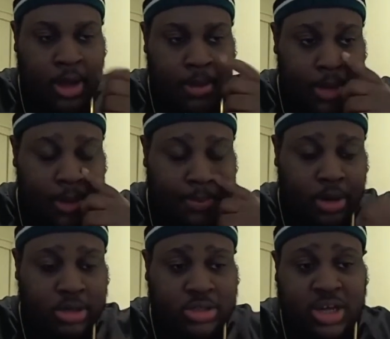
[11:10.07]
Me
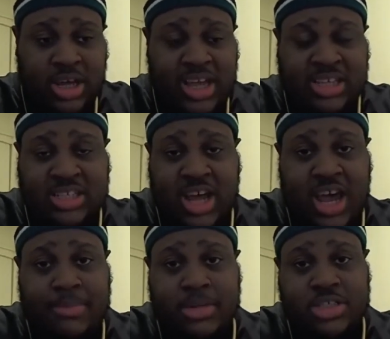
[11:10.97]
personally, it's
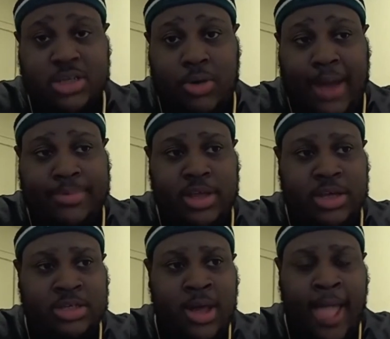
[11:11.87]
time to scrap
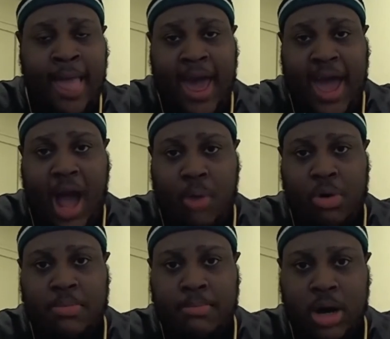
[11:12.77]
this
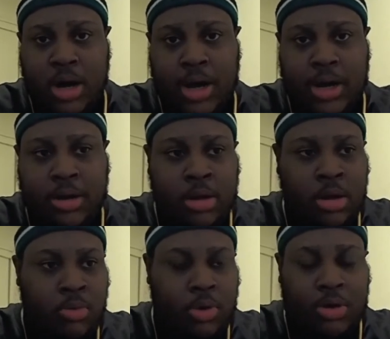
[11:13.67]
Howard Mudd.
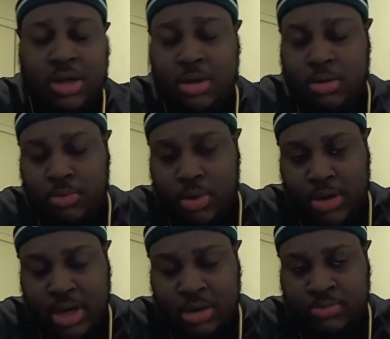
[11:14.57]
Well, he
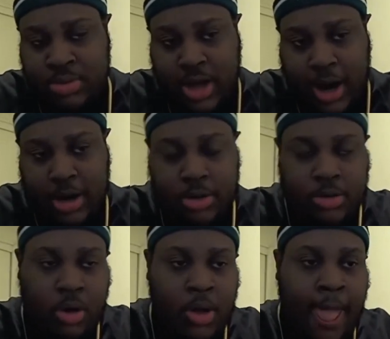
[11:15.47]
retired, you
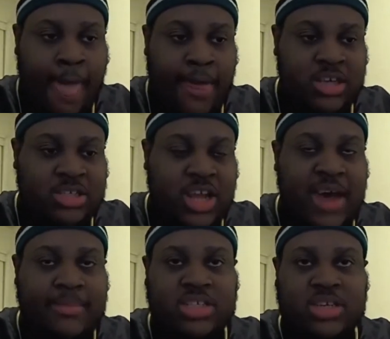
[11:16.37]
know. It's
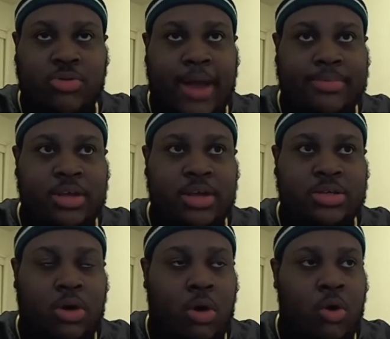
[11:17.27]
time to scrap
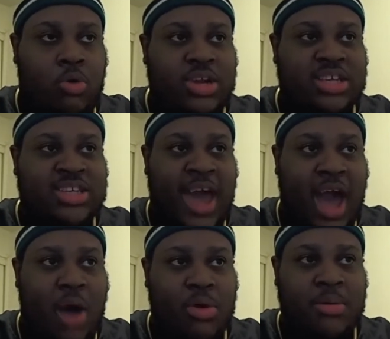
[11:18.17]
this
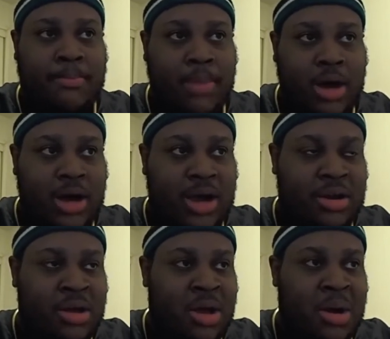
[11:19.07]
Howard
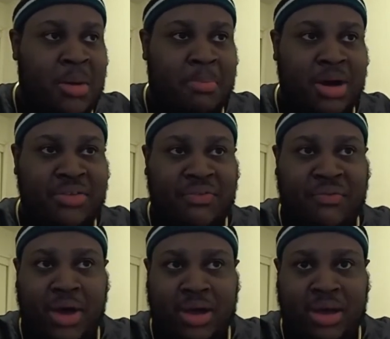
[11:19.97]
Mudd
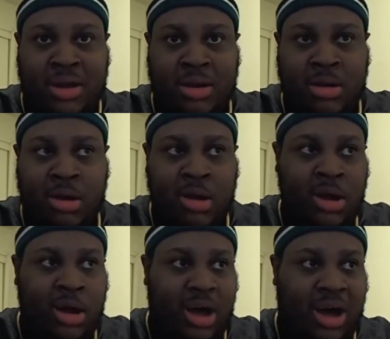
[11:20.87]
motherfucking
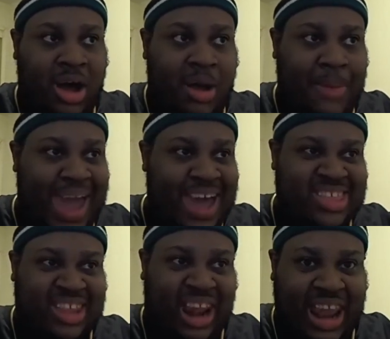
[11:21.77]

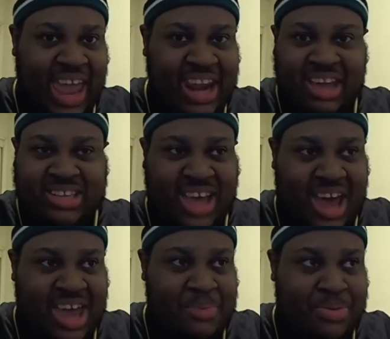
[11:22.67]
athletic
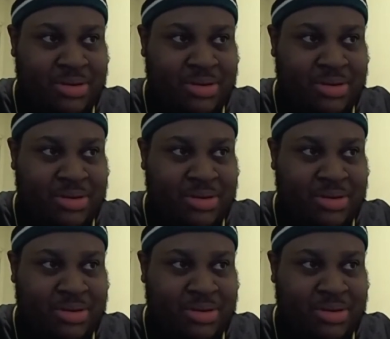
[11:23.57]
type